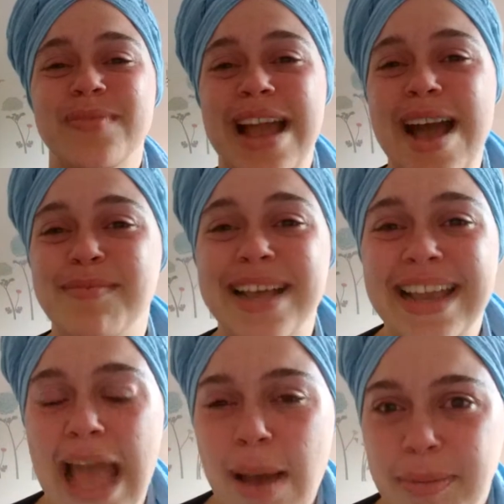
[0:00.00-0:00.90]
I'm
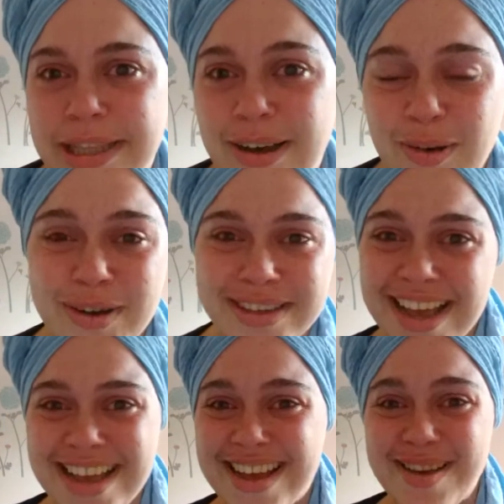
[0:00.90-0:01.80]
like happy though.
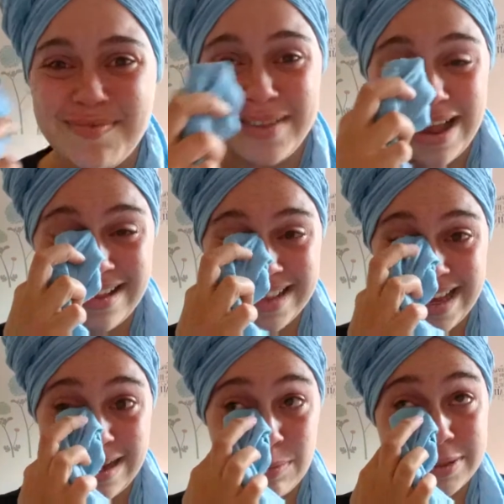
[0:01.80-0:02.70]
I'm not
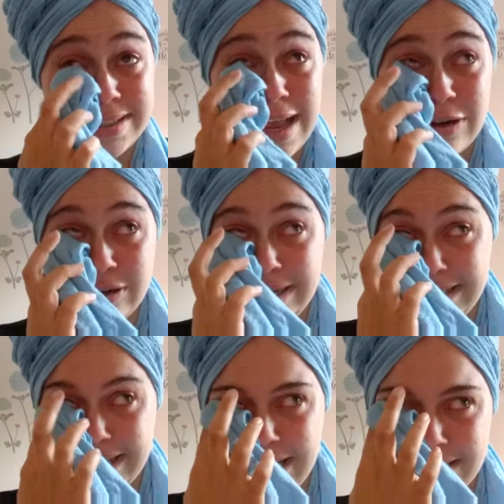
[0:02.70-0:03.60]
like upset or
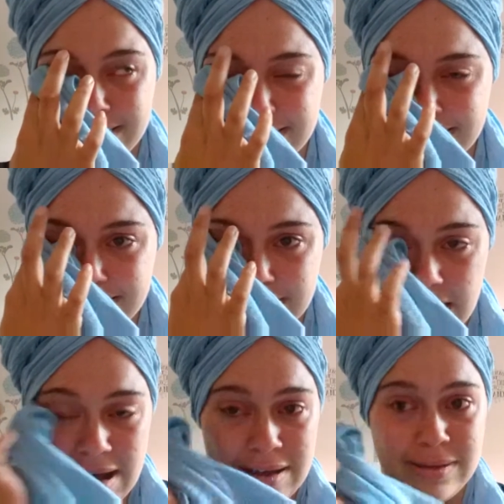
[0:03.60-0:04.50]
anything. This is
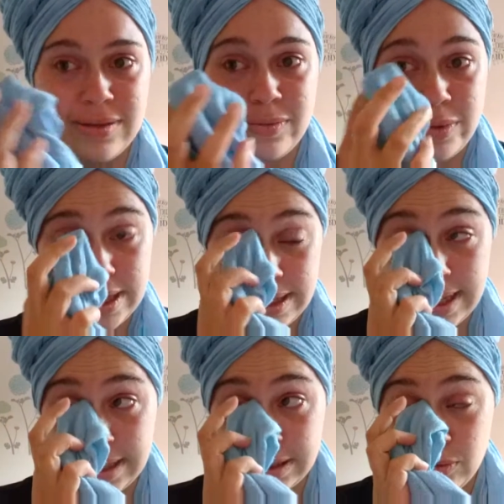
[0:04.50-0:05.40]
not what I
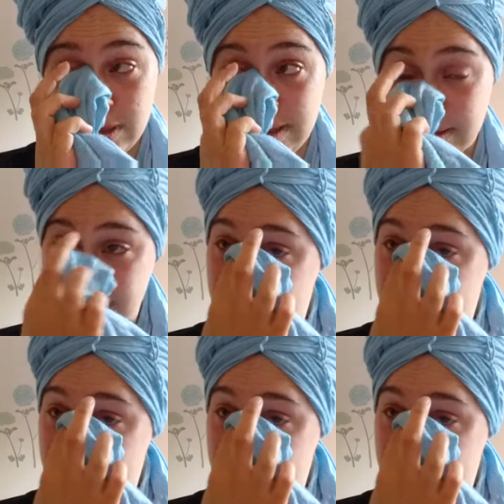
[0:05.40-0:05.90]
like doing.